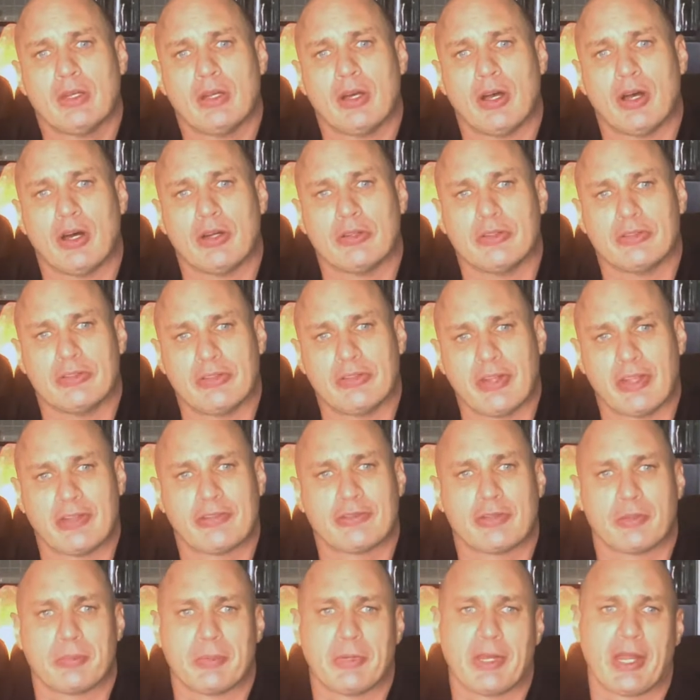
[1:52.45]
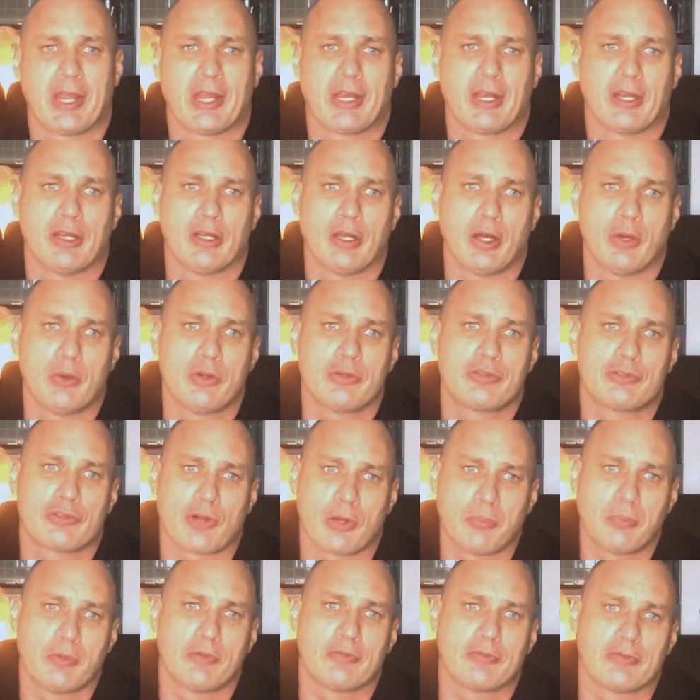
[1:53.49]
on desktop and had a lower
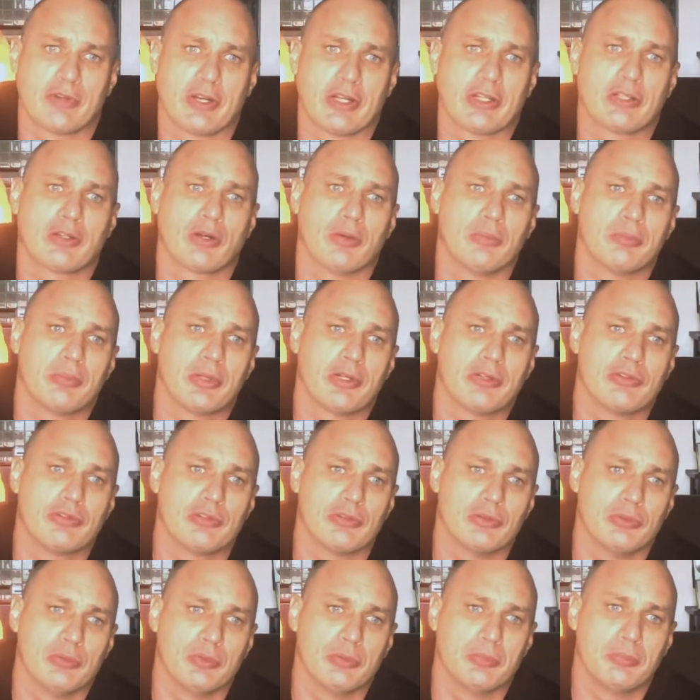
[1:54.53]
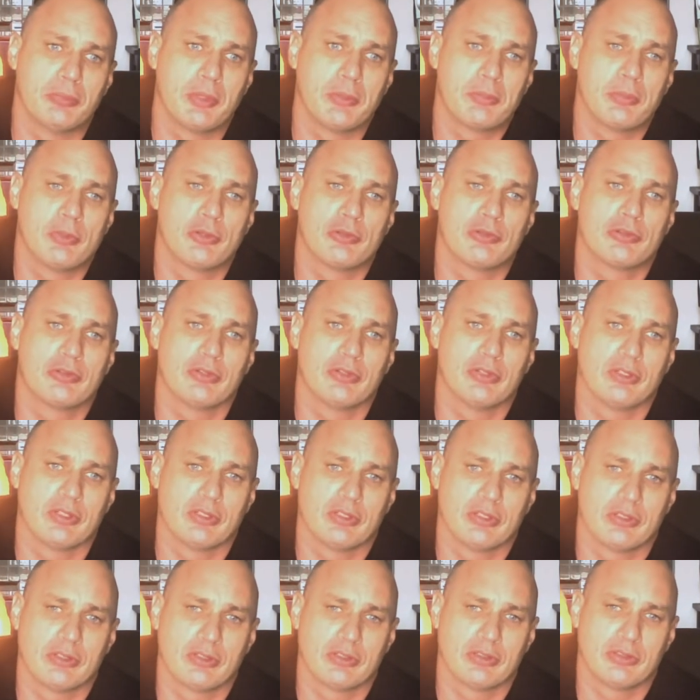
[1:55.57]
drop-off rate compared to people who
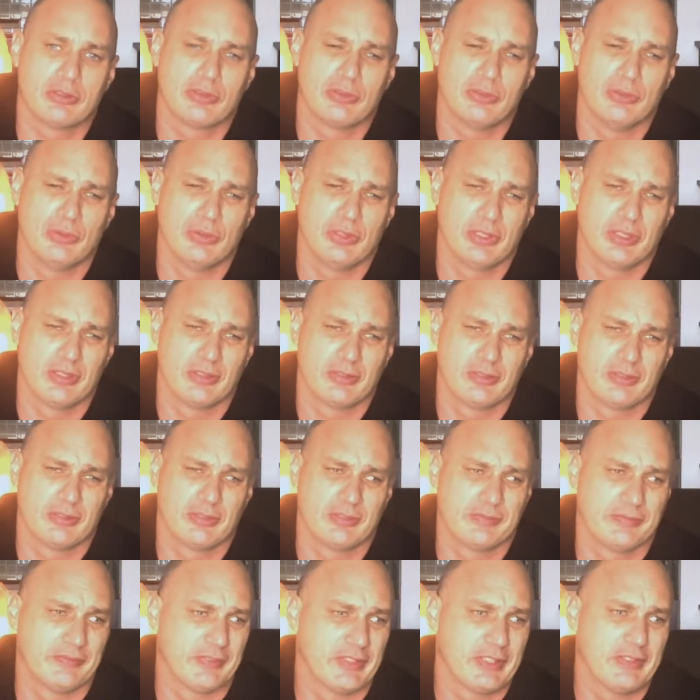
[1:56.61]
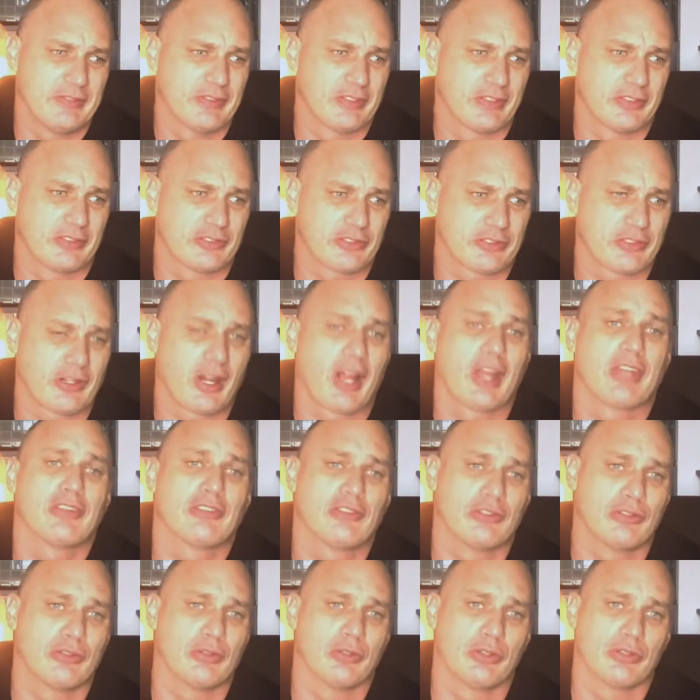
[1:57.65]
even tried
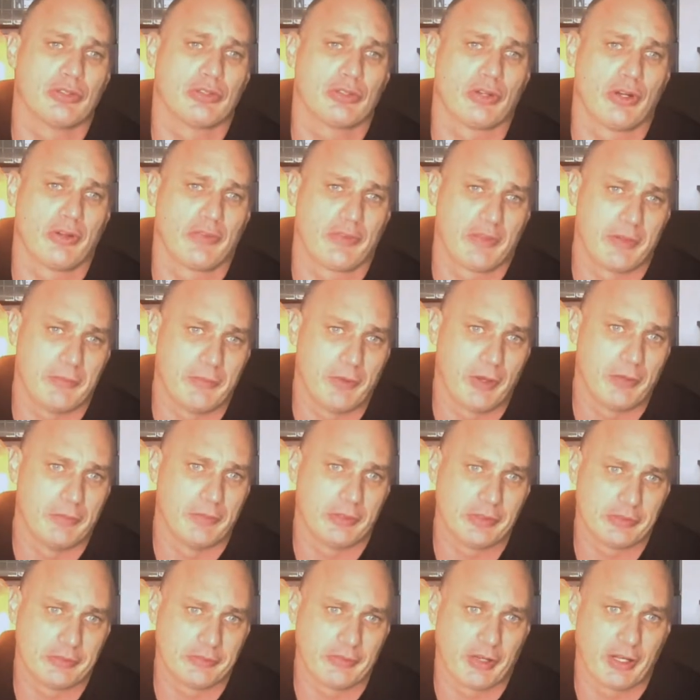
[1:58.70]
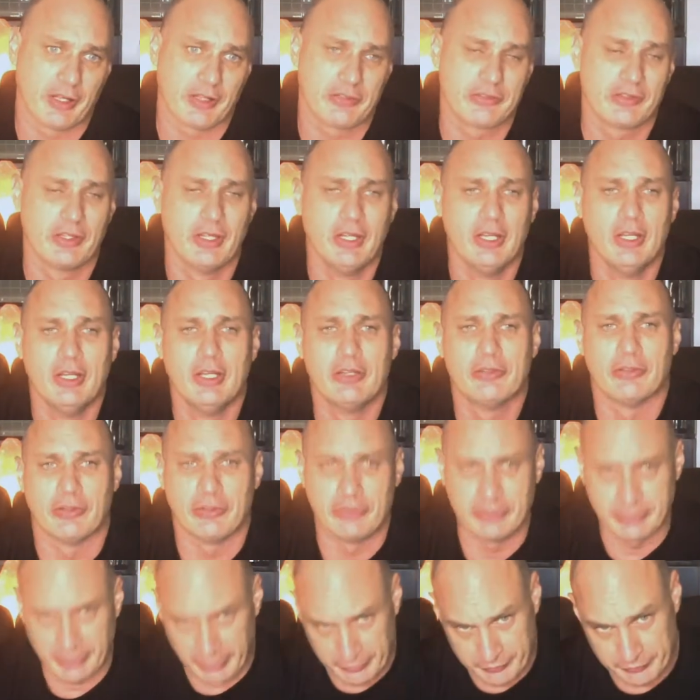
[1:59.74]
to do it on their mobile device. So
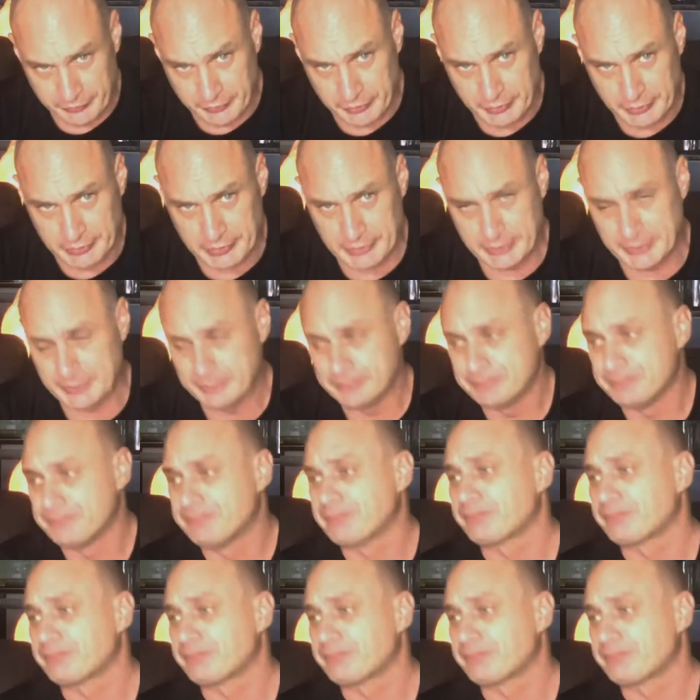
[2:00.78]
definitely